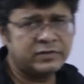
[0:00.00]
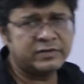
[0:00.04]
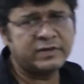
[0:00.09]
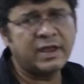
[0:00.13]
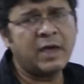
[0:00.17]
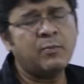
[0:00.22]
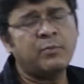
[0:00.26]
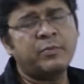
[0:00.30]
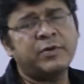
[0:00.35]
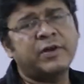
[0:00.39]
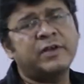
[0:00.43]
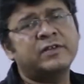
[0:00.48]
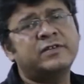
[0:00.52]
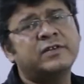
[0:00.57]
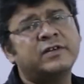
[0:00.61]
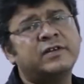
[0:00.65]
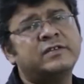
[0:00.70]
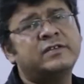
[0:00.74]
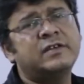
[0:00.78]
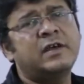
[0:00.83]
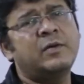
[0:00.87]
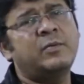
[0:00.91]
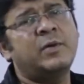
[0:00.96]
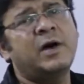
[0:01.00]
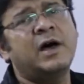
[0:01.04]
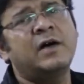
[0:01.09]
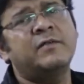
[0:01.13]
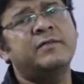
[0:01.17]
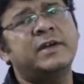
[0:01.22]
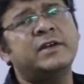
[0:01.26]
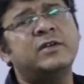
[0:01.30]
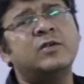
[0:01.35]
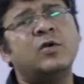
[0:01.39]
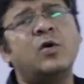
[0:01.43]
temperature is
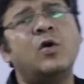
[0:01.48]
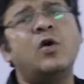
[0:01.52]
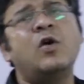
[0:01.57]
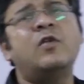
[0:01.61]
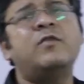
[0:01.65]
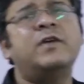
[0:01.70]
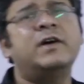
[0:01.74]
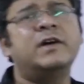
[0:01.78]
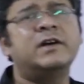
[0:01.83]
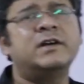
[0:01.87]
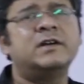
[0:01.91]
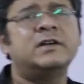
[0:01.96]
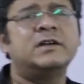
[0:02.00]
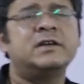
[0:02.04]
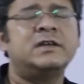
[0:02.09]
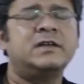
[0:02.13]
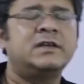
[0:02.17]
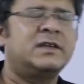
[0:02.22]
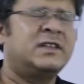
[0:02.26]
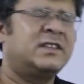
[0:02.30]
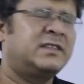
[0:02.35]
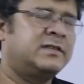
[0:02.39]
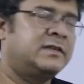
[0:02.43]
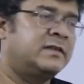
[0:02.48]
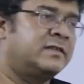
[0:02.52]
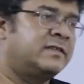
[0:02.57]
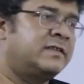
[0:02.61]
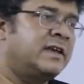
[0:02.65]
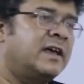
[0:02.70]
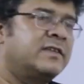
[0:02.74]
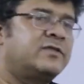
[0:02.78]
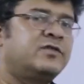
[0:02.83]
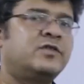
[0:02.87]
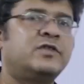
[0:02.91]
above and over the
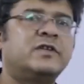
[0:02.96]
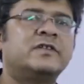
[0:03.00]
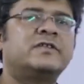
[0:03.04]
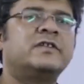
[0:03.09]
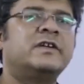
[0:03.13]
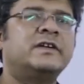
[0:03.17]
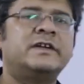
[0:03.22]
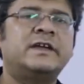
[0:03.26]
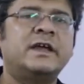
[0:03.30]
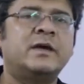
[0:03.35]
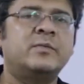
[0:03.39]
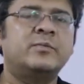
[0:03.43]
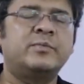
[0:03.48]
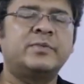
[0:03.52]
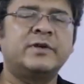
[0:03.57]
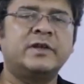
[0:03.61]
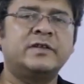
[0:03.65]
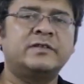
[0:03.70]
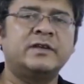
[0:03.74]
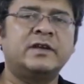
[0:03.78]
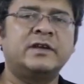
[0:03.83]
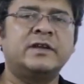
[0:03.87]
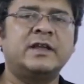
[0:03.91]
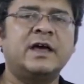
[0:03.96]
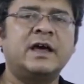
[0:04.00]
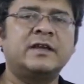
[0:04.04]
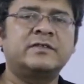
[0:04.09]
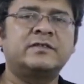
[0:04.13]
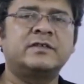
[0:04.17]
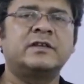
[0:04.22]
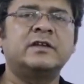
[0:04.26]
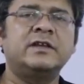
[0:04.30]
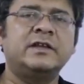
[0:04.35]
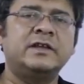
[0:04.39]
saturation temperature,
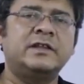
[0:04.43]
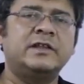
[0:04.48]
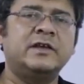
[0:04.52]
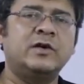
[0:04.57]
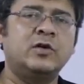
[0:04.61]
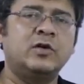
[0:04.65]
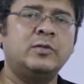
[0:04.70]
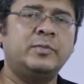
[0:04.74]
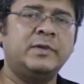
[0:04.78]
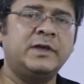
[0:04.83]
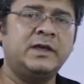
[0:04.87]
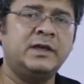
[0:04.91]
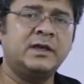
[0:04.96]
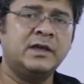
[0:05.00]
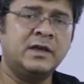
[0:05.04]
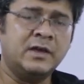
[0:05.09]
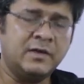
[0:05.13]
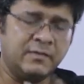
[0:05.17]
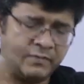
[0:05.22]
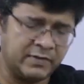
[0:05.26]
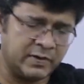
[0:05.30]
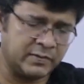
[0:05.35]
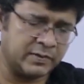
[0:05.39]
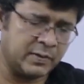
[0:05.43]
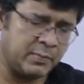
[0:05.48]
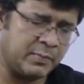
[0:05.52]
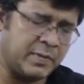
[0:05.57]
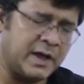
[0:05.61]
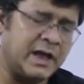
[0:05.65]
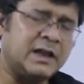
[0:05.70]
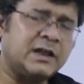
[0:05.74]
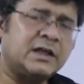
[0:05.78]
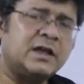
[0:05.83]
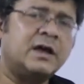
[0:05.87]
naturally there will be, from the
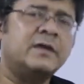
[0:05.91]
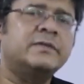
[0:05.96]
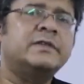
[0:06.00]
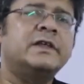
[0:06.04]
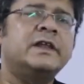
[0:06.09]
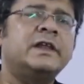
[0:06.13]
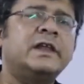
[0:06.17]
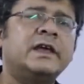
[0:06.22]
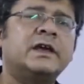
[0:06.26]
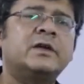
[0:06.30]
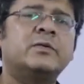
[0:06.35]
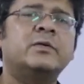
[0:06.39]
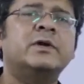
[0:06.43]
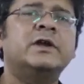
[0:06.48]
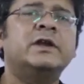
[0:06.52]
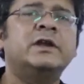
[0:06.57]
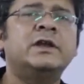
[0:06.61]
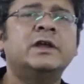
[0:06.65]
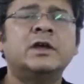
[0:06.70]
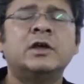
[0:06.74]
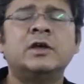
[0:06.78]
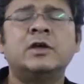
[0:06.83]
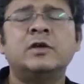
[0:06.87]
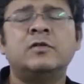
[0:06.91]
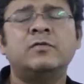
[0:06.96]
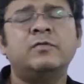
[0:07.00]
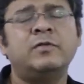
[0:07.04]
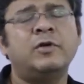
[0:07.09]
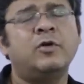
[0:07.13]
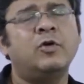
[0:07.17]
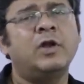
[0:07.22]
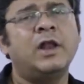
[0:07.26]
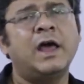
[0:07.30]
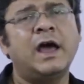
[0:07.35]
bulk of the liquid,
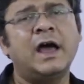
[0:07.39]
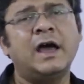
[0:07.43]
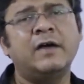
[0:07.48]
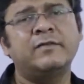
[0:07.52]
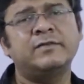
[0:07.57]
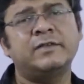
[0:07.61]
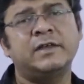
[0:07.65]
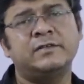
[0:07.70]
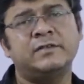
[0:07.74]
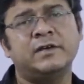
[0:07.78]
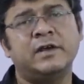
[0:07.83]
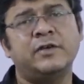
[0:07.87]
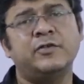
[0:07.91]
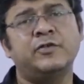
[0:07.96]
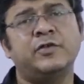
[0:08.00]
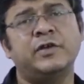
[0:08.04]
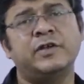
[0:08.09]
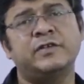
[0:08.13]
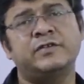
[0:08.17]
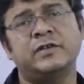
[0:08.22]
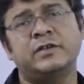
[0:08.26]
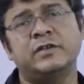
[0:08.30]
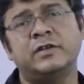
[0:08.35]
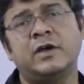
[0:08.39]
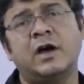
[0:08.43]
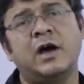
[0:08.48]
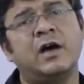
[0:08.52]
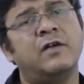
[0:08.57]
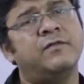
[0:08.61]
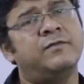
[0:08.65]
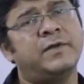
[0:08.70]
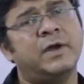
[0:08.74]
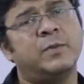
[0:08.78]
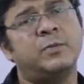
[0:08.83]
we will have the generation
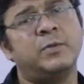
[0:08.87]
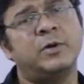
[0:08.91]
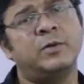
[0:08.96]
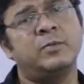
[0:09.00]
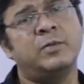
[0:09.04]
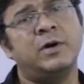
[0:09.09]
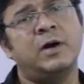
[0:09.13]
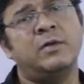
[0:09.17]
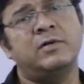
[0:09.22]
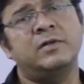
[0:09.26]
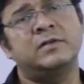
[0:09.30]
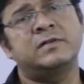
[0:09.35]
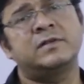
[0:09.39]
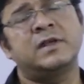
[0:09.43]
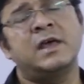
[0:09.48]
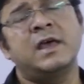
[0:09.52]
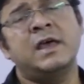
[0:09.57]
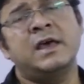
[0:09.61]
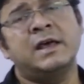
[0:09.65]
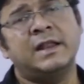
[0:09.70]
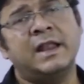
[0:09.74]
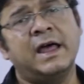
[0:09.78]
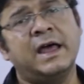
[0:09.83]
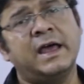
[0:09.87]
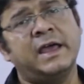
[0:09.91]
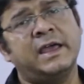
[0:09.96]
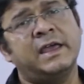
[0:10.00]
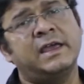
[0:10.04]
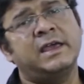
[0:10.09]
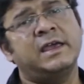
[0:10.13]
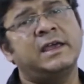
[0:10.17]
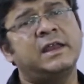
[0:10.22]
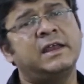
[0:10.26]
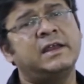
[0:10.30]
of vapor bubbles.
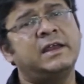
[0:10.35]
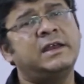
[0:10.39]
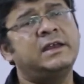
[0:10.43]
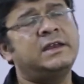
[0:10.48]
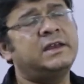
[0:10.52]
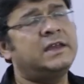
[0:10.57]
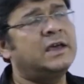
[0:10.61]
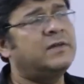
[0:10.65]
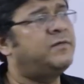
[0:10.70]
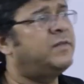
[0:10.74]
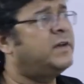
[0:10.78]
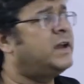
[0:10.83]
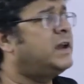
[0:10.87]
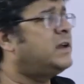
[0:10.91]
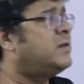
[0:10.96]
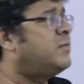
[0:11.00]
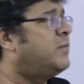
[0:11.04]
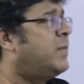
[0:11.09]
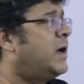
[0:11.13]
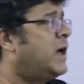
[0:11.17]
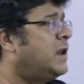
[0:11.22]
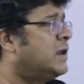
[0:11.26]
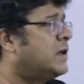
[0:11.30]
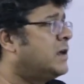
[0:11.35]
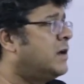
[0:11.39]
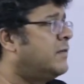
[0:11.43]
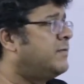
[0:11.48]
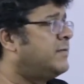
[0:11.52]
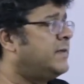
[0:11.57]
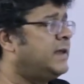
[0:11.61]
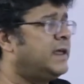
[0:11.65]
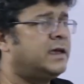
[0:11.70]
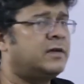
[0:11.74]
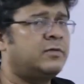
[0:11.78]
Like in an indefinite bulk
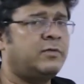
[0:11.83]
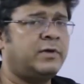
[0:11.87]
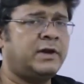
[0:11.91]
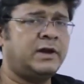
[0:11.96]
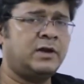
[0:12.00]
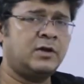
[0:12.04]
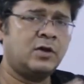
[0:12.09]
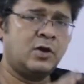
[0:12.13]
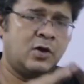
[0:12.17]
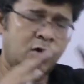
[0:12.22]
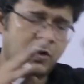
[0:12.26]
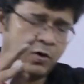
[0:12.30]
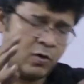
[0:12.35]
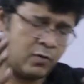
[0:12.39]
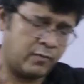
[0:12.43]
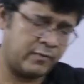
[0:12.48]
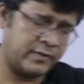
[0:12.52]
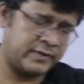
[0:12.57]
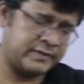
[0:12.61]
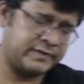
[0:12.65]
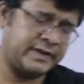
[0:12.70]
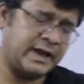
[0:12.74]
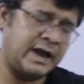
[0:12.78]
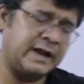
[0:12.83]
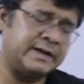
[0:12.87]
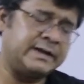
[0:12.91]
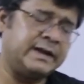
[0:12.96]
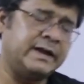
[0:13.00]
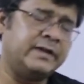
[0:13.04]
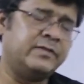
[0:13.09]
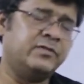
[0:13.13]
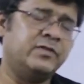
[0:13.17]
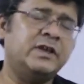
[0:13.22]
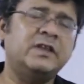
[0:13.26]
of liquid over
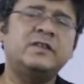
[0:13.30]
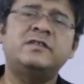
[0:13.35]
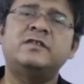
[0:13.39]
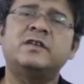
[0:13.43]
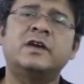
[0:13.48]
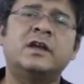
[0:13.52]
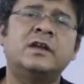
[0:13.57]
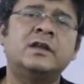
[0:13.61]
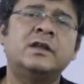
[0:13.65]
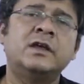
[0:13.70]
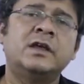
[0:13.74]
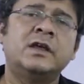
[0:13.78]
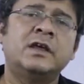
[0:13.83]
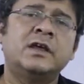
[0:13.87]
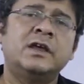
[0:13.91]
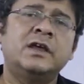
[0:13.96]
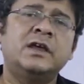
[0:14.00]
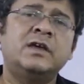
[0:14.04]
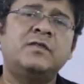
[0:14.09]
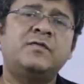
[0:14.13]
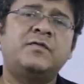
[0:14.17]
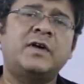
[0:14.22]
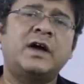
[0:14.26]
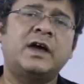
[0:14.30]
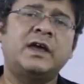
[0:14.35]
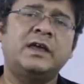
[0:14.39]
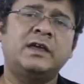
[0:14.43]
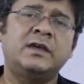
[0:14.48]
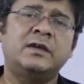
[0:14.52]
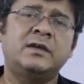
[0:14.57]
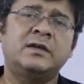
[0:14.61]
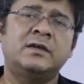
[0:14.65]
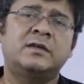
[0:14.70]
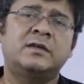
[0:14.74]
certain region, if I